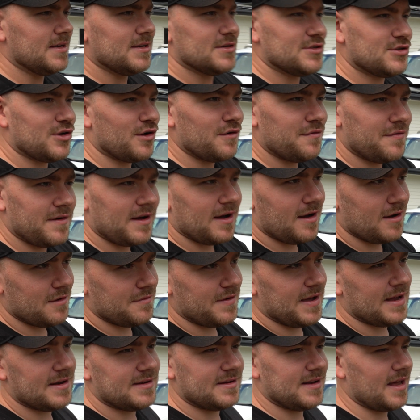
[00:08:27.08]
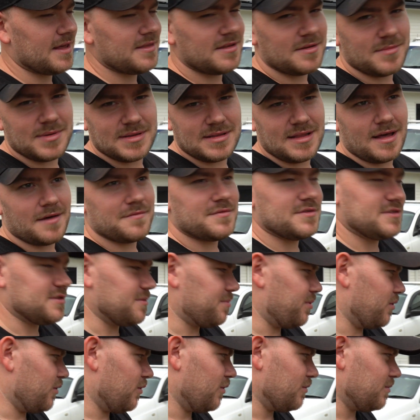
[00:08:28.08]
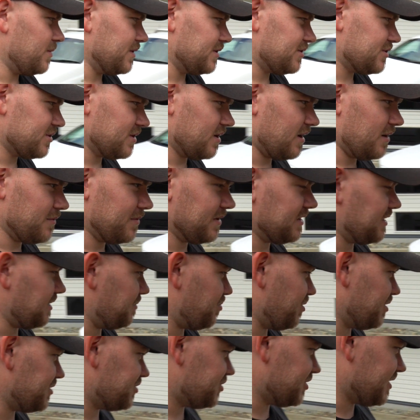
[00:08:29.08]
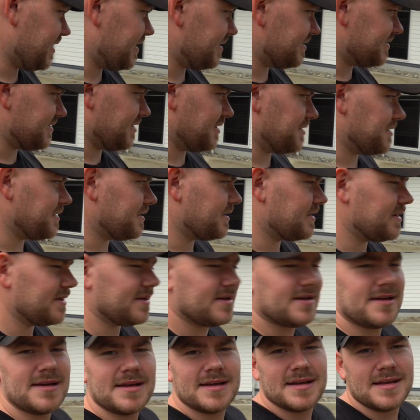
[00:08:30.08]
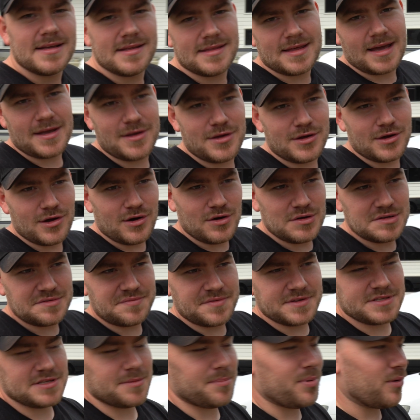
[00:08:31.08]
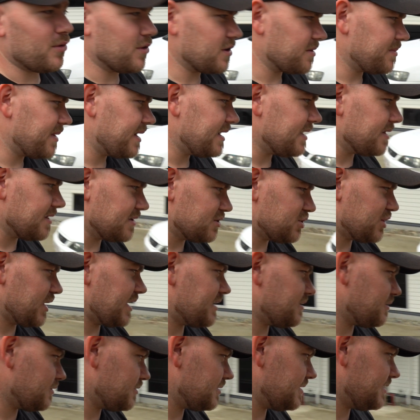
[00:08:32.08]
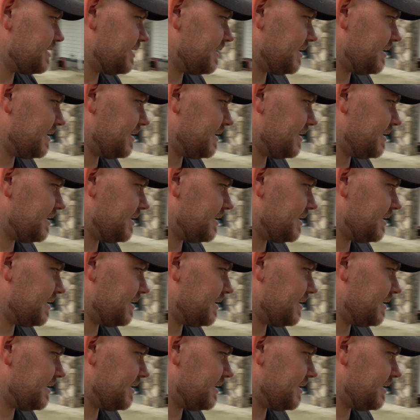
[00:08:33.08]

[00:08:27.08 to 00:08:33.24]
so far I've had nothing but love and support, which I really appreciate. So thank you guys for supporting me and the channel.